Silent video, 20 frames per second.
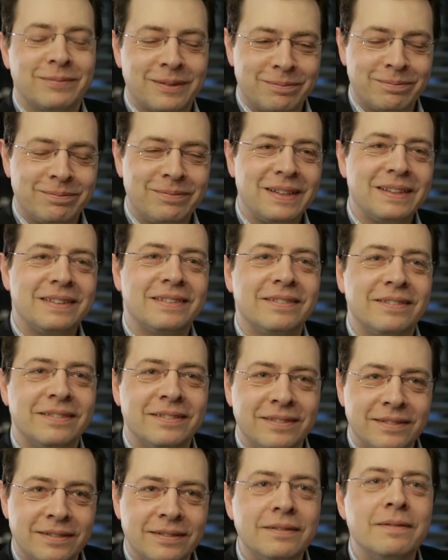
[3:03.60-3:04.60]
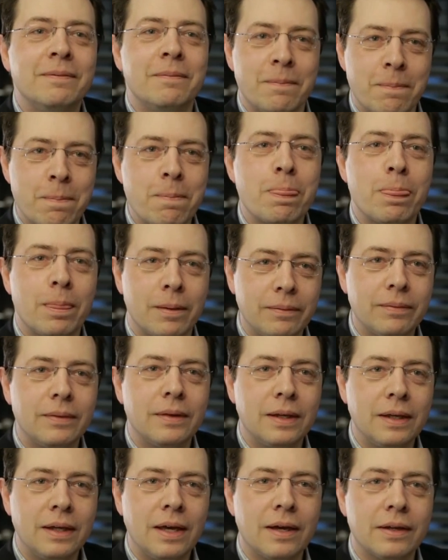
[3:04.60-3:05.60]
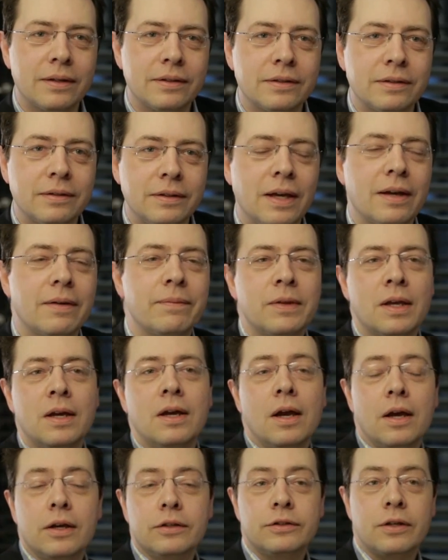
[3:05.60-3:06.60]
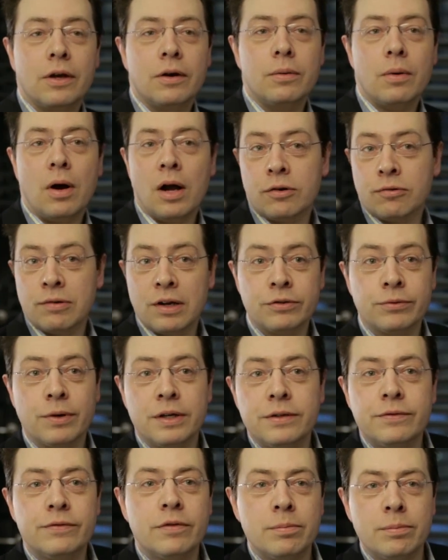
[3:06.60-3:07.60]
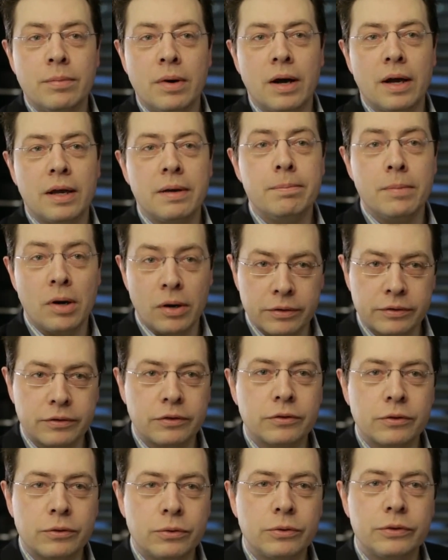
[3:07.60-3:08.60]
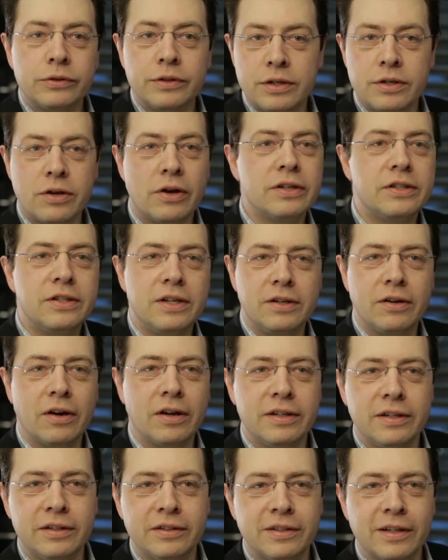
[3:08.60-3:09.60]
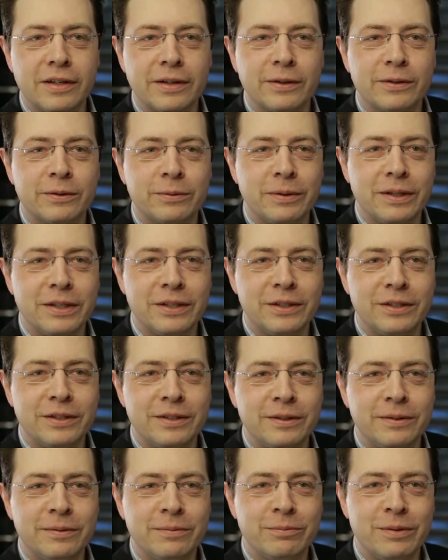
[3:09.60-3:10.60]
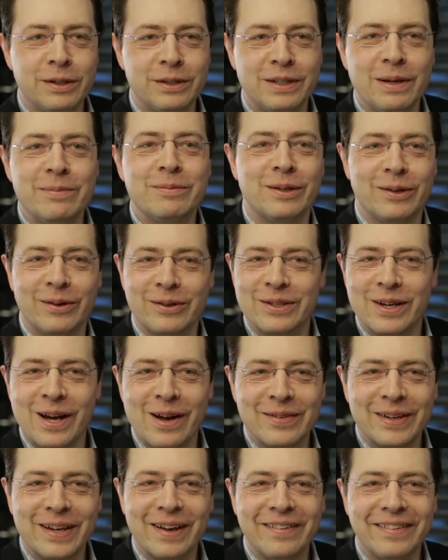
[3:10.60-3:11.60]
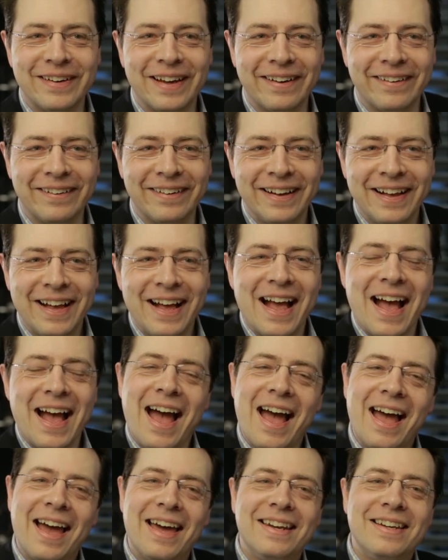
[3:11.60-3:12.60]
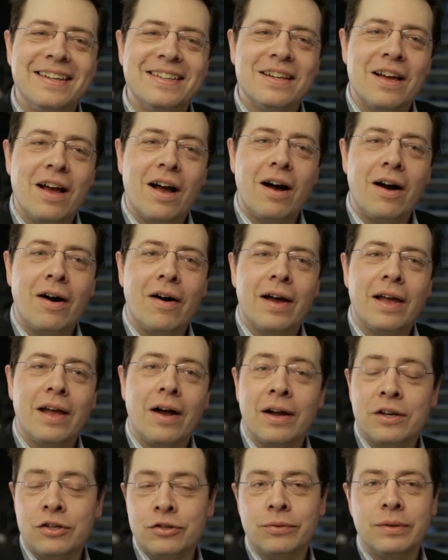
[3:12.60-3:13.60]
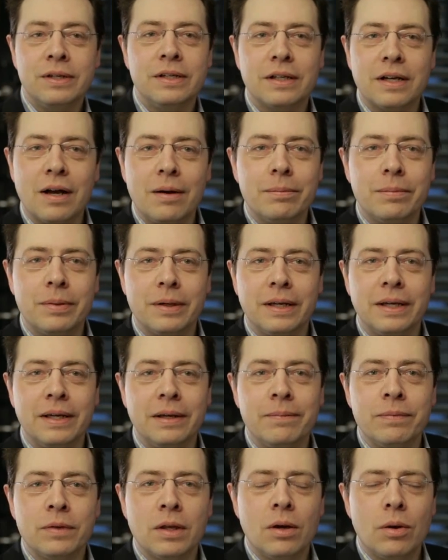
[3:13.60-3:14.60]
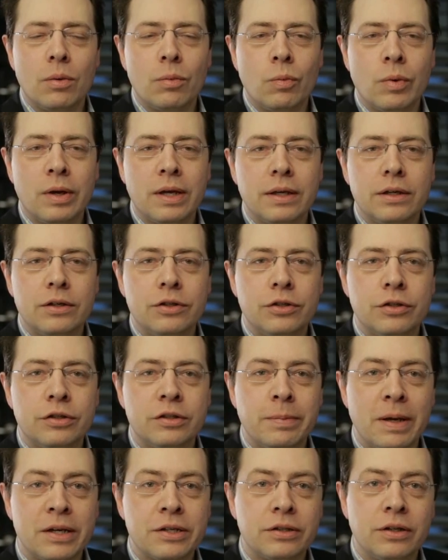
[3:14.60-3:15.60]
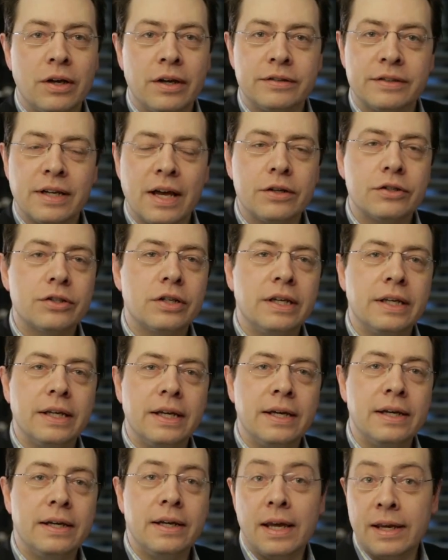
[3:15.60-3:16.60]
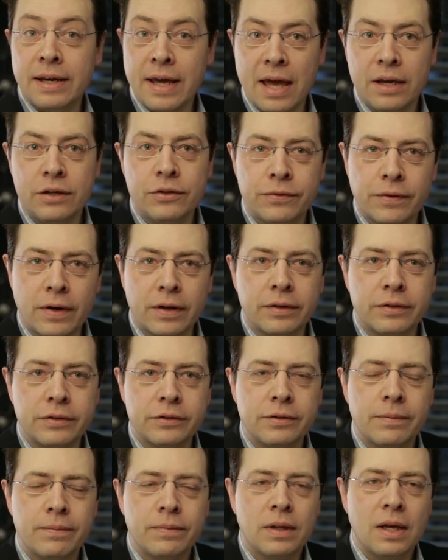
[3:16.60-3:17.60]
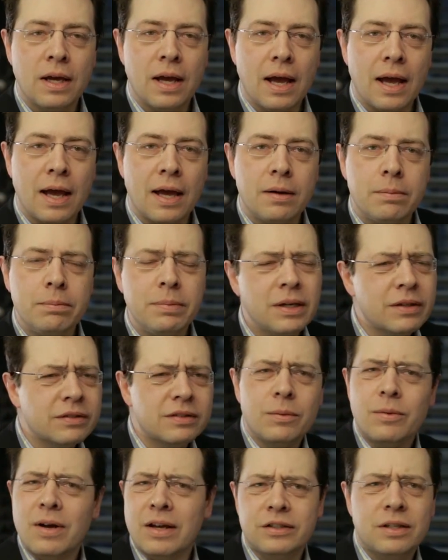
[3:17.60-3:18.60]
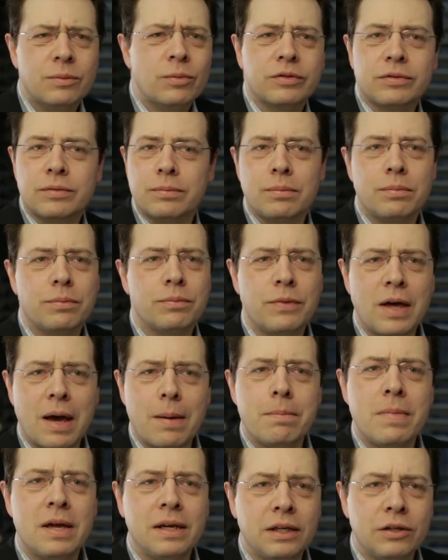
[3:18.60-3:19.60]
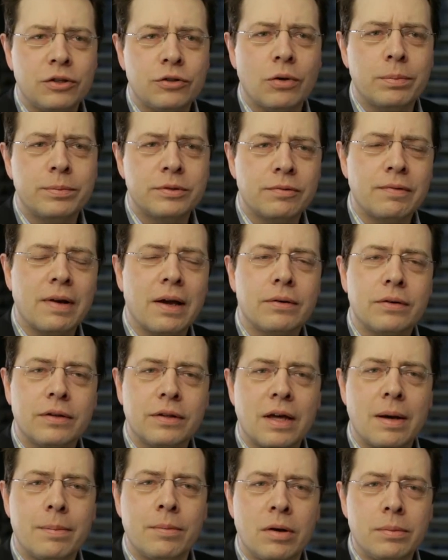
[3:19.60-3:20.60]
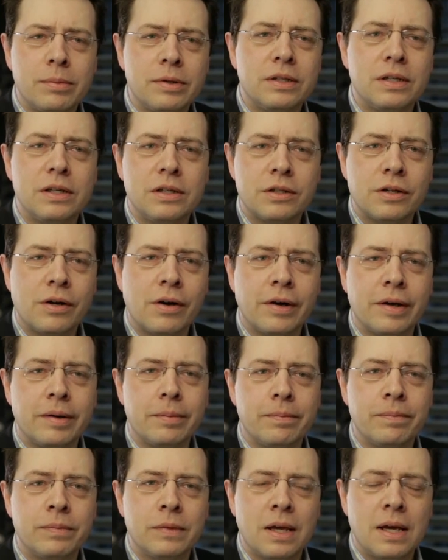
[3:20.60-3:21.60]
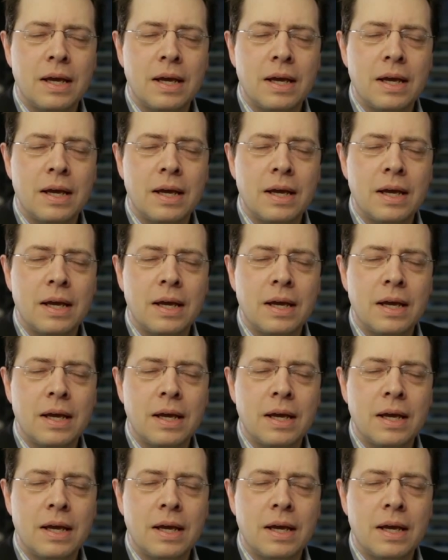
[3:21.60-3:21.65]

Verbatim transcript: Um, when, when did you get into it? What yes, year? Yeah. So I graduated from my master's course in nineteen ninety-six, which which seems a long time ago now, and I, I joined a company which specialised actually in, in hedge funds, and because there actually wasn't that many jobs around at that moment in time,